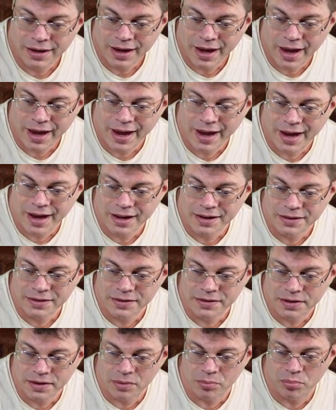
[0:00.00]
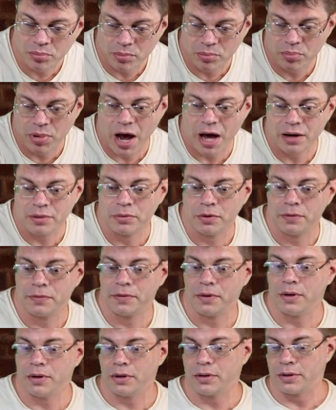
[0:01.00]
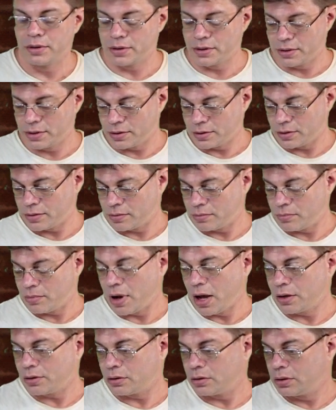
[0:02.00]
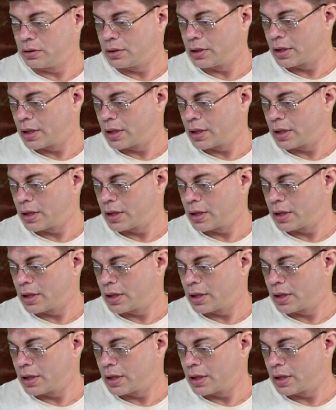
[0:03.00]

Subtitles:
and the bottom of the model.